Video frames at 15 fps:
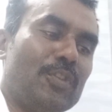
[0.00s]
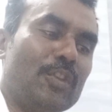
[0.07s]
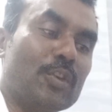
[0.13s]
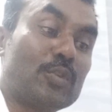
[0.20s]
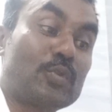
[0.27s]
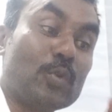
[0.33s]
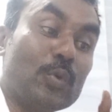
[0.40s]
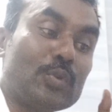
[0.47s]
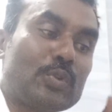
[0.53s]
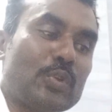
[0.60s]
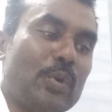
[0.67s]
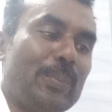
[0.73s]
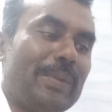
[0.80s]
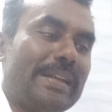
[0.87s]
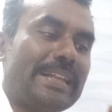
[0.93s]
The
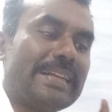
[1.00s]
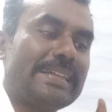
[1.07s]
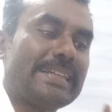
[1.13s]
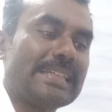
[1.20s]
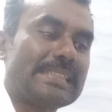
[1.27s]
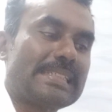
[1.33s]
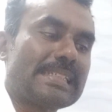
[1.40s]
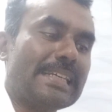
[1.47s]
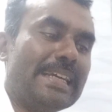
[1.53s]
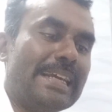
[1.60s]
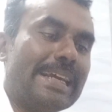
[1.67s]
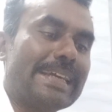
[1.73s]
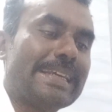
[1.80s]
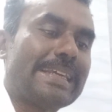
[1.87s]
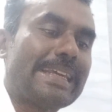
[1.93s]
sociometric test
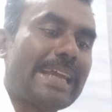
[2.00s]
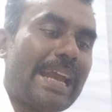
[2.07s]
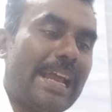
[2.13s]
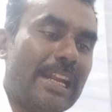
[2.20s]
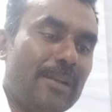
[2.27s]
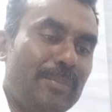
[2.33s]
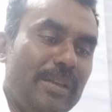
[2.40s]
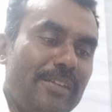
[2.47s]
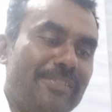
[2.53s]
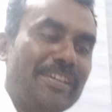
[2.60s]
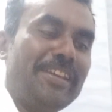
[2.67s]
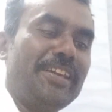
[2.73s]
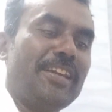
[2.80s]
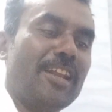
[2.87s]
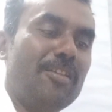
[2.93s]
can be
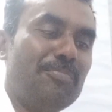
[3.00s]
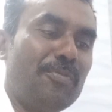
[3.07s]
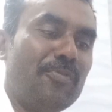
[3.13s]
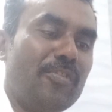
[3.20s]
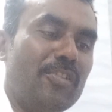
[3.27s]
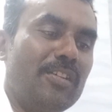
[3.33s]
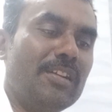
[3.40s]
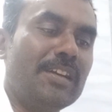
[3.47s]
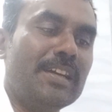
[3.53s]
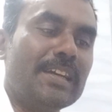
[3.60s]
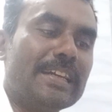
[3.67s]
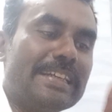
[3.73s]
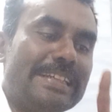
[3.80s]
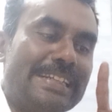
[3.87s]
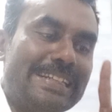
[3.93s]
very helpful
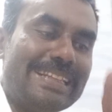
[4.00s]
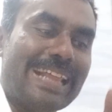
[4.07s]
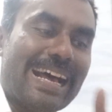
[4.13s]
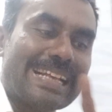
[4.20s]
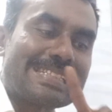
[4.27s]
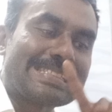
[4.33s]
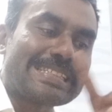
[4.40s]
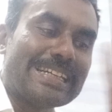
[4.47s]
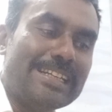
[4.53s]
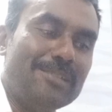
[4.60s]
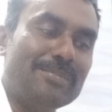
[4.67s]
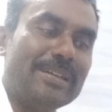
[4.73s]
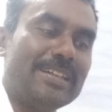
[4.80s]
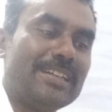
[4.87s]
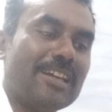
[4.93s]
in the
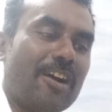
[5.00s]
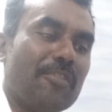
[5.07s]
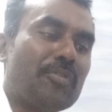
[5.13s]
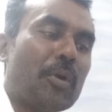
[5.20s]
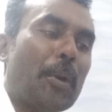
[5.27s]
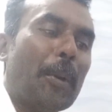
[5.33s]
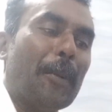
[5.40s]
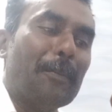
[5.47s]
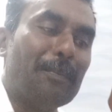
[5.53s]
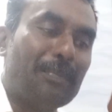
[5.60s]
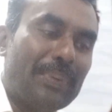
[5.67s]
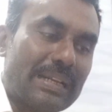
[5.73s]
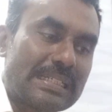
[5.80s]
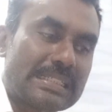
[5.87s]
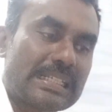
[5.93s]
assignment of
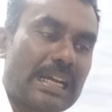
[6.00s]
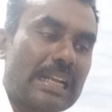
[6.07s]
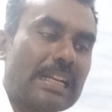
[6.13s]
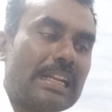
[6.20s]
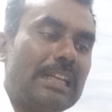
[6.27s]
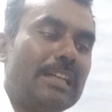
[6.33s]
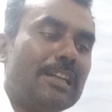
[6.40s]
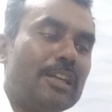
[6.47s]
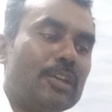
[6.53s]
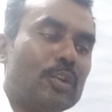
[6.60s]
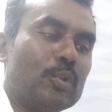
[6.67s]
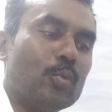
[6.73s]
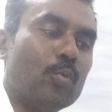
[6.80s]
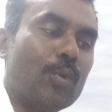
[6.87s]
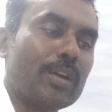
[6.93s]
personnel
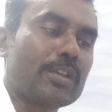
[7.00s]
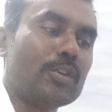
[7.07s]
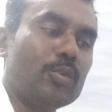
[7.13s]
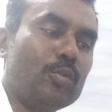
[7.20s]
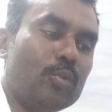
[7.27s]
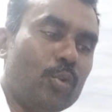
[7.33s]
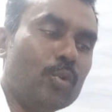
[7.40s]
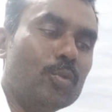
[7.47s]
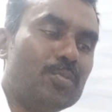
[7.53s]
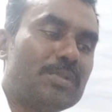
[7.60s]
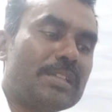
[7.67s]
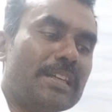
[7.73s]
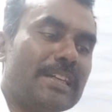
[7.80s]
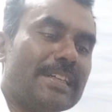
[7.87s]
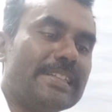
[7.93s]
to work
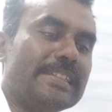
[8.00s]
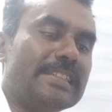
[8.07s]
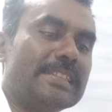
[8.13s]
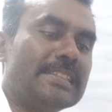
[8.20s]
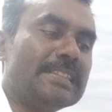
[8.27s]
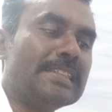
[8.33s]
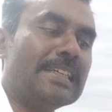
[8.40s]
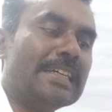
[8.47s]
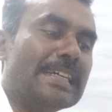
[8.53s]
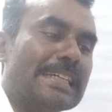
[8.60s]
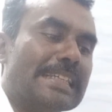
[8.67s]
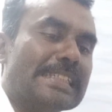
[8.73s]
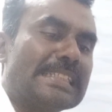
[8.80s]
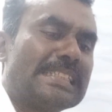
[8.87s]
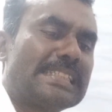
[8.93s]
groups in
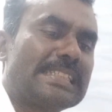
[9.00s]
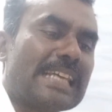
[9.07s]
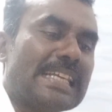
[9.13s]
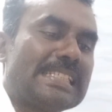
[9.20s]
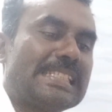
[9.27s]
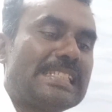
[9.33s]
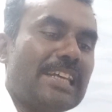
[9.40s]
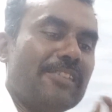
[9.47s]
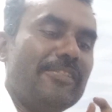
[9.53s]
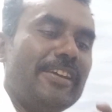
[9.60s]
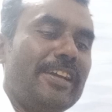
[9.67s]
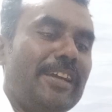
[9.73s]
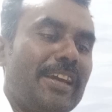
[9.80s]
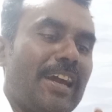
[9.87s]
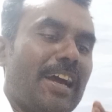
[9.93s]
such a
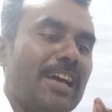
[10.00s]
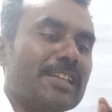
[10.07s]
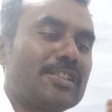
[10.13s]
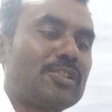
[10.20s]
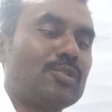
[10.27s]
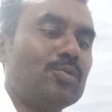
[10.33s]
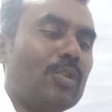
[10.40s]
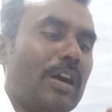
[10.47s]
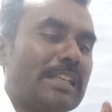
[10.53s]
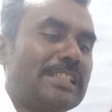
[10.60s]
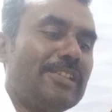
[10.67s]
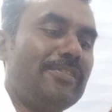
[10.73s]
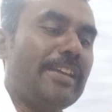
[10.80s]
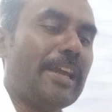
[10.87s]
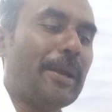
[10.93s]
way as to
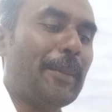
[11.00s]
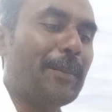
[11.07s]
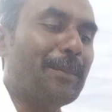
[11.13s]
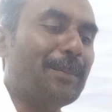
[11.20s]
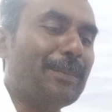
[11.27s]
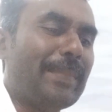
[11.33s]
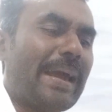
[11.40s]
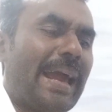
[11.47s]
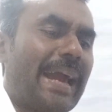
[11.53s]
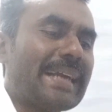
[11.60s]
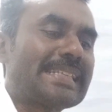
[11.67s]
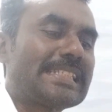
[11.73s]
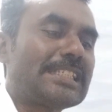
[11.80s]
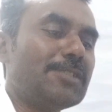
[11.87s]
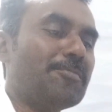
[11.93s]
achieve a
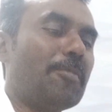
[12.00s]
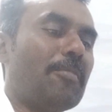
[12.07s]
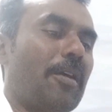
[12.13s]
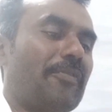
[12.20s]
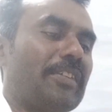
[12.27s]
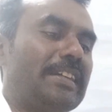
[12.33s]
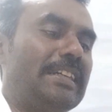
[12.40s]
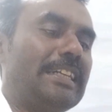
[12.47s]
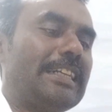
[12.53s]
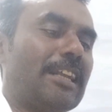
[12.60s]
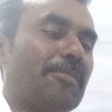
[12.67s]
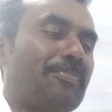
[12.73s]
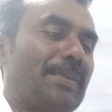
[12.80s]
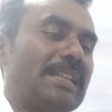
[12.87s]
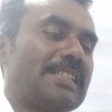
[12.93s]
maximum of
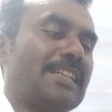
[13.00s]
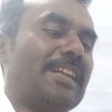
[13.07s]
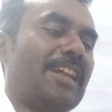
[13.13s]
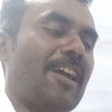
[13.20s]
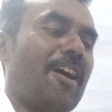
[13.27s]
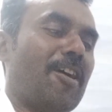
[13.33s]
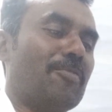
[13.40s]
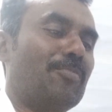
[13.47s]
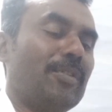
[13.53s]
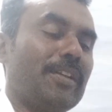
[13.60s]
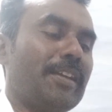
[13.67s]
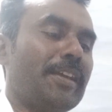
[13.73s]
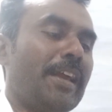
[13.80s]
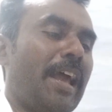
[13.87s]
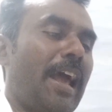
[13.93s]
interpersonal
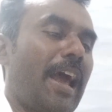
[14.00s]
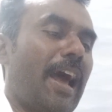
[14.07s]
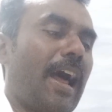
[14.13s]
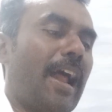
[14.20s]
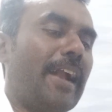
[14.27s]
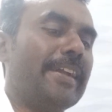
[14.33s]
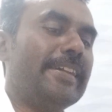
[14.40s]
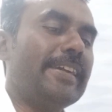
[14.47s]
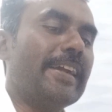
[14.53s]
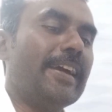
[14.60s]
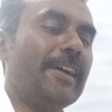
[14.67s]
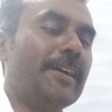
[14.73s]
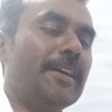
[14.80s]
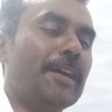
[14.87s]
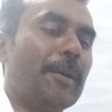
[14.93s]
harmony and a